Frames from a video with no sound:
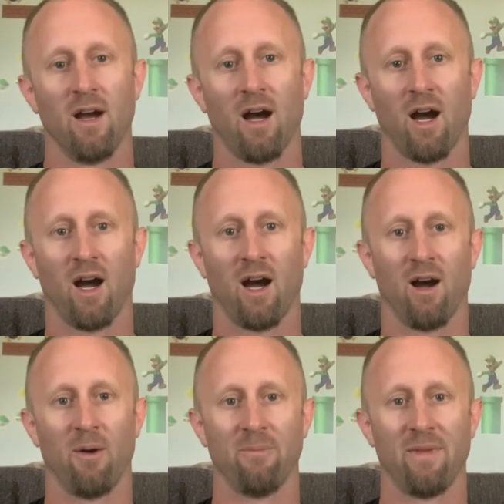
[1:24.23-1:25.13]

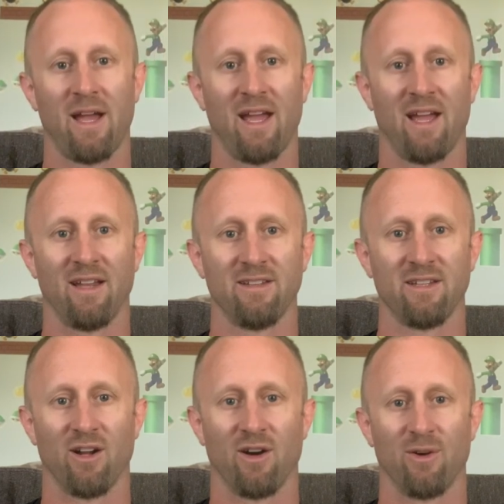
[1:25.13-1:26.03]
Um, and,
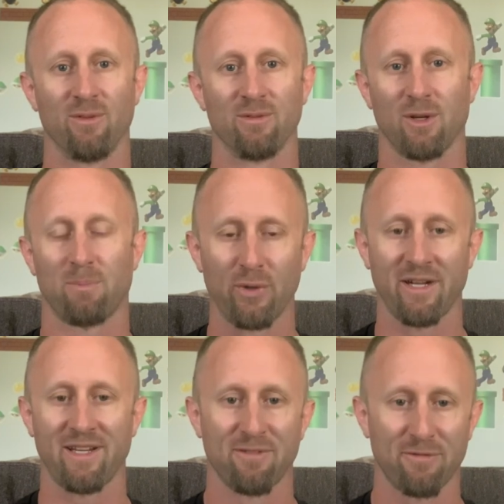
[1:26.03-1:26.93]
you know, look
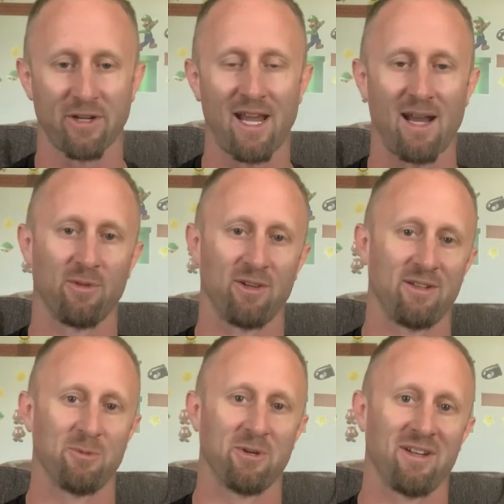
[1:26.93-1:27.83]
pretty for
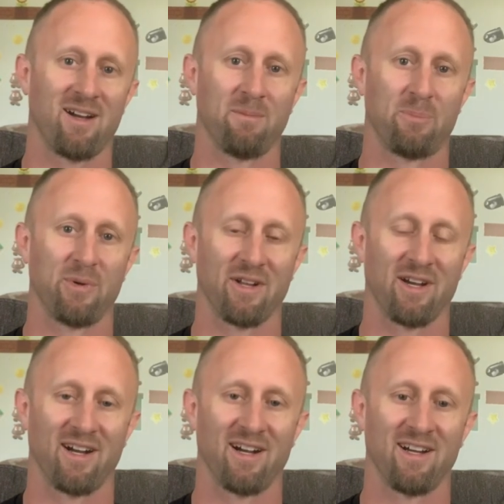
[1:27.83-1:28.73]
camera and whatnot. But,
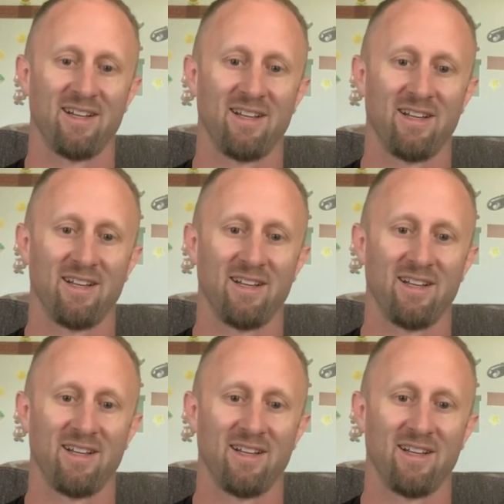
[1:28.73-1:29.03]
uh,